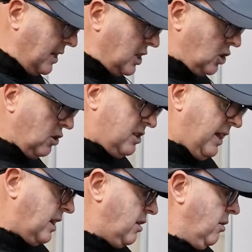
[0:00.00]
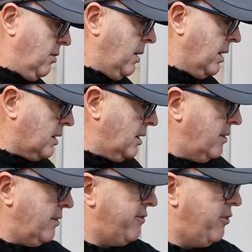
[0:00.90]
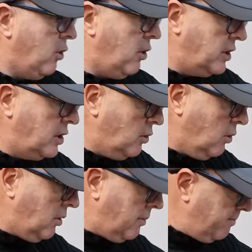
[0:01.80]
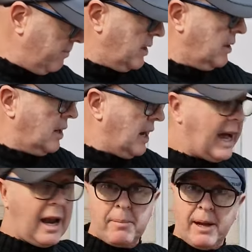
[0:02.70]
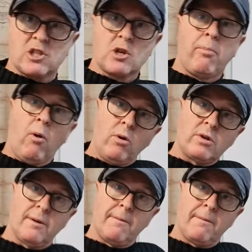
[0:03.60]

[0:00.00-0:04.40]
So thank you, Michael, for your help and support.